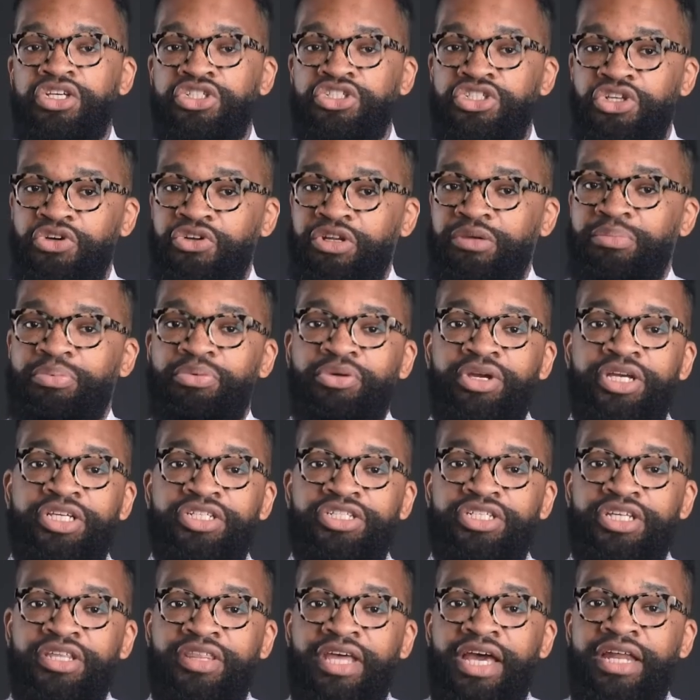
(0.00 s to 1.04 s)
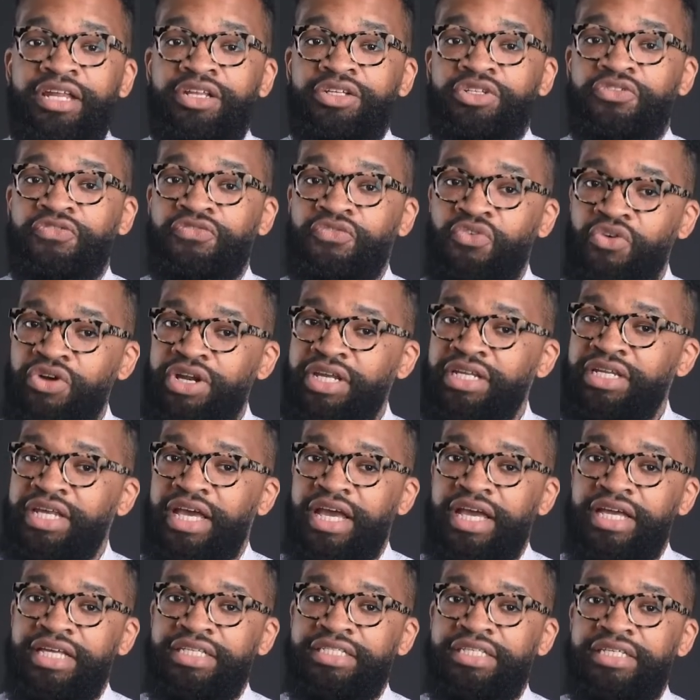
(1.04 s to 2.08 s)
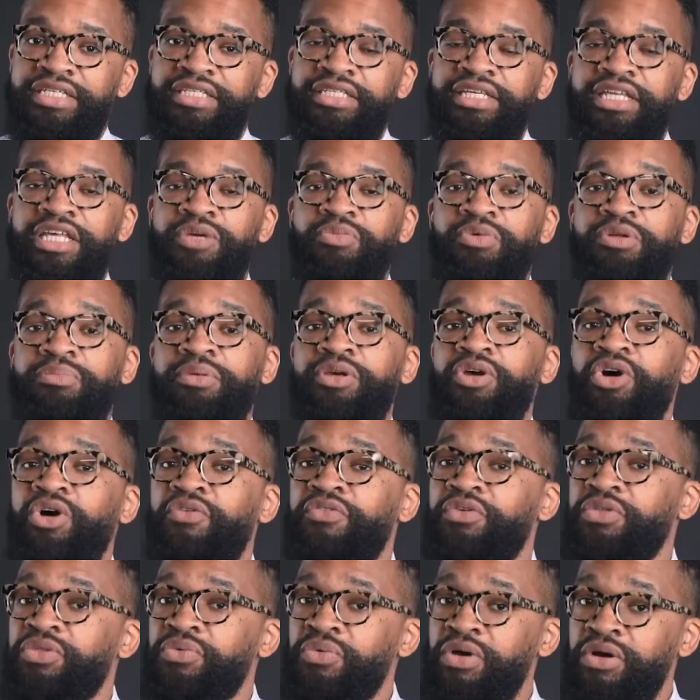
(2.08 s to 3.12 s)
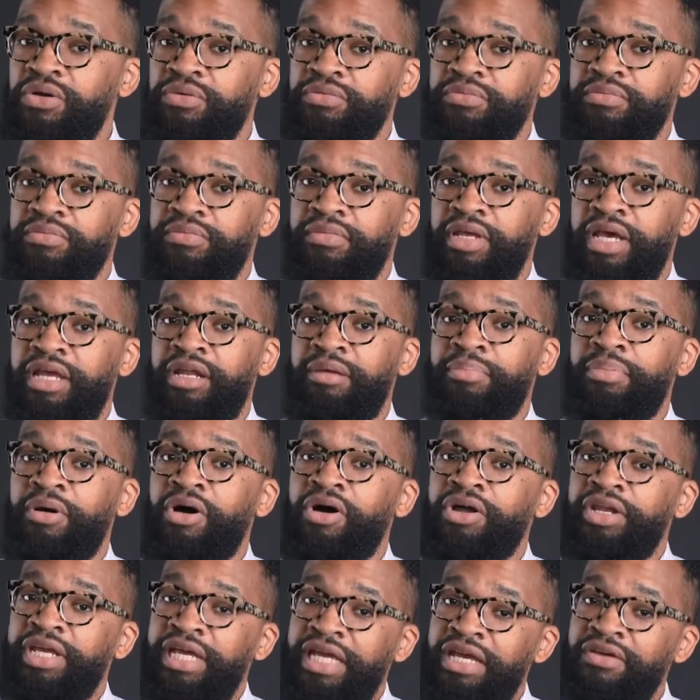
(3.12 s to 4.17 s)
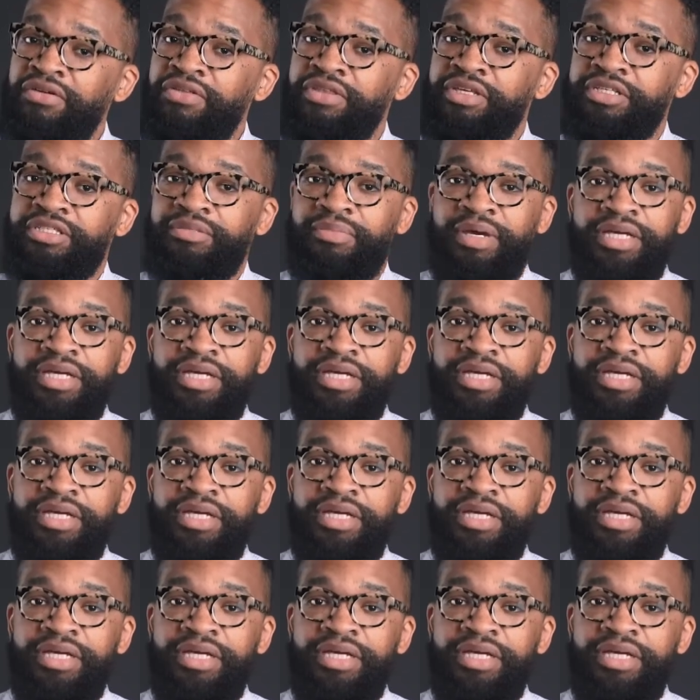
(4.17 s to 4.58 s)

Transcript: Jonah preached that in 40 days the city would be overthrown, and upon hearing this